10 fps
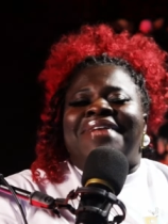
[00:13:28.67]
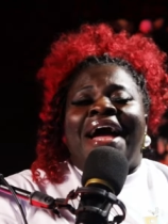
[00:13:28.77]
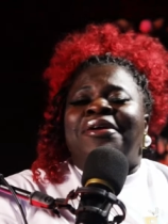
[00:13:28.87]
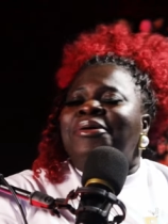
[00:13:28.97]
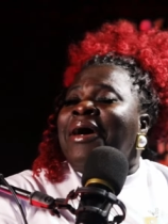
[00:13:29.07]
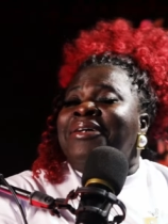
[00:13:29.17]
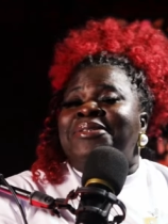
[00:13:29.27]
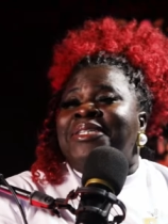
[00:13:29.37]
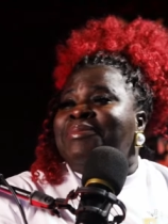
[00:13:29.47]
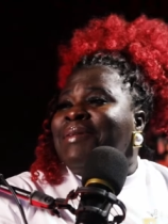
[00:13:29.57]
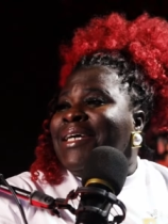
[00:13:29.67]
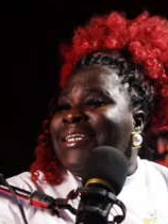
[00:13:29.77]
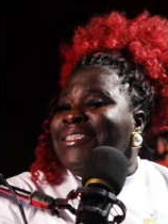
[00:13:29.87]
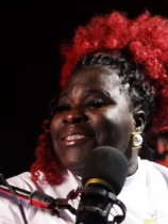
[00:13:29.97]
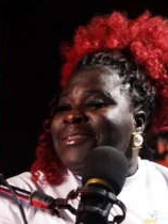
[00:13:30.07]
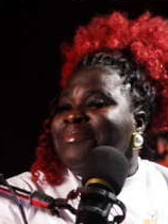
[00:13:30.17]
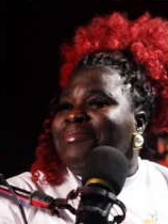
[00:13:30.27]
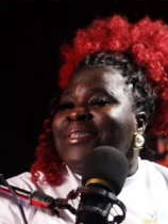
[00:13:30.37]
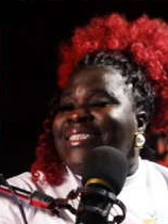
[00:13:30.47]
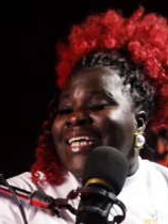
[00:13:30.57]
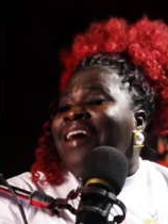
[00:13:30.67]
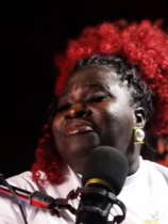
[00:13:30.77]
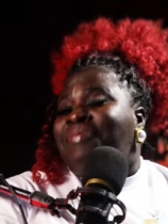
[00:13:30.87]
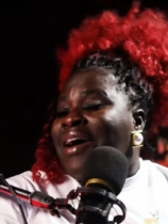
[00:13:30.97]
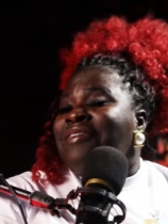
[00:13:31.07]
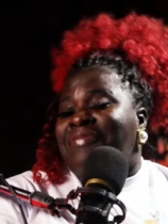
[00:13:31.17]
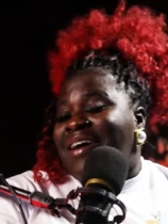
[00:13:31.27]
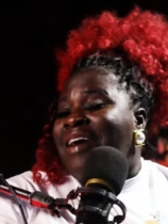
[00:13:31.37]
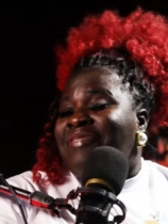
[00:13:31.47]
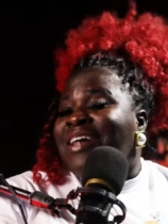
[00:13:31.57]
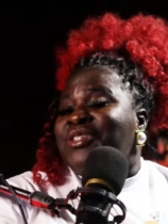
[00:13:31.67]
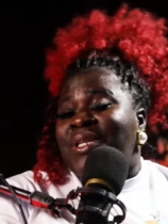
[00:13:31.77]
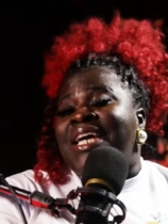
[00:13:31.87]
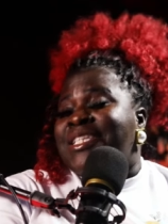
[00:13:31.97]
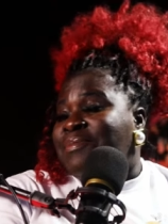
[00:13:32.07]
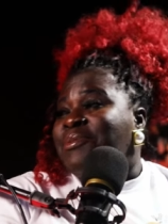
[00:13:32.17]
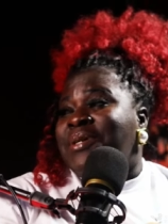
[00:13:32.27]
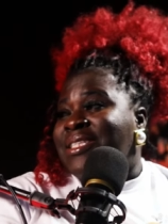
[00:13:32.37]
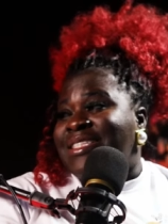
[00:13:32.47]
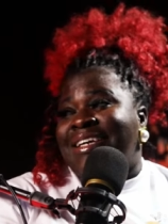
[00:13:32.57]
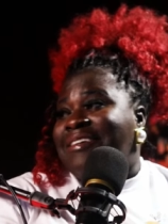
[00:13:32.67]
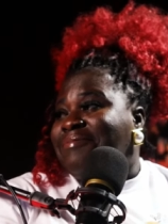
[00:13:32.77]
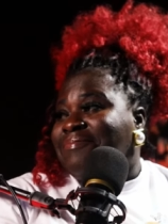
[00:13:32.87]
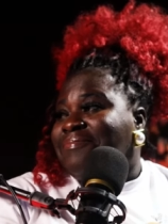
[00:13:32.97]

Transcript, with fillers: I don't know how to explain it, but I've I've, I've actually experienced it.